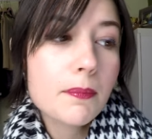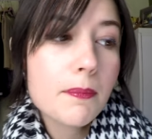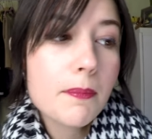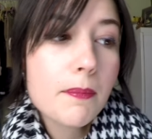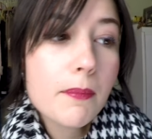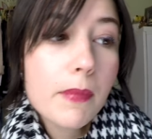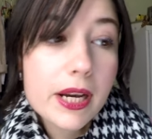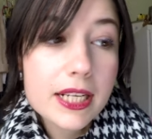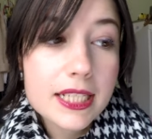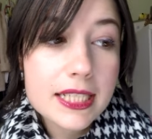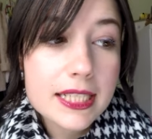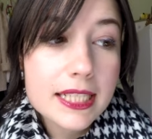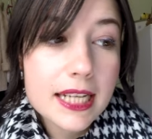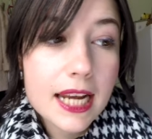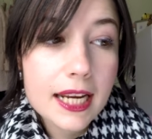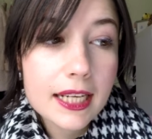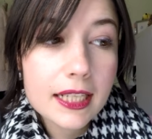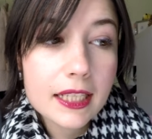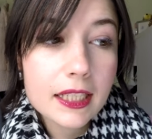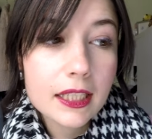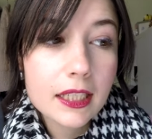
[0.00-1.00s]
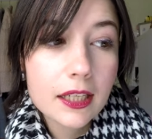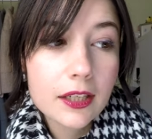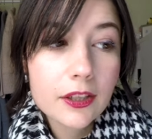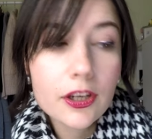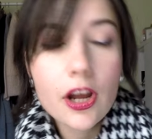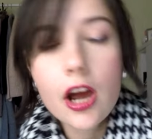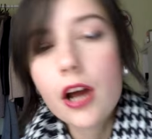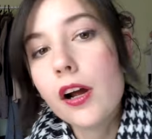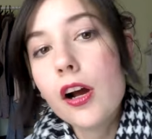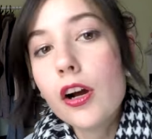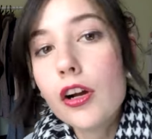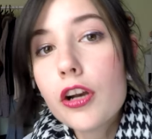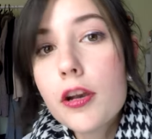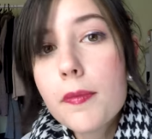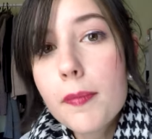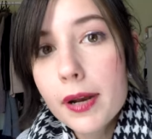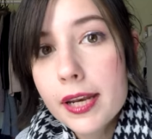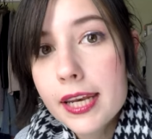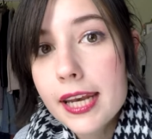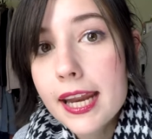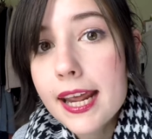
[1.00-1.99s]
Monday,
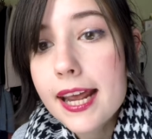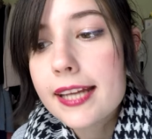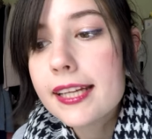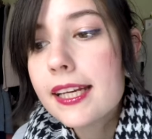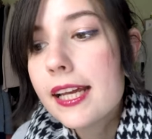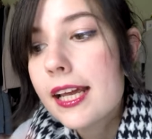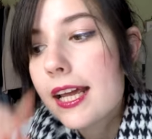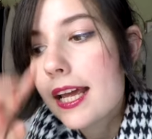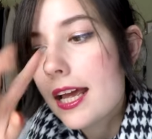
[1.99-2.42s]
I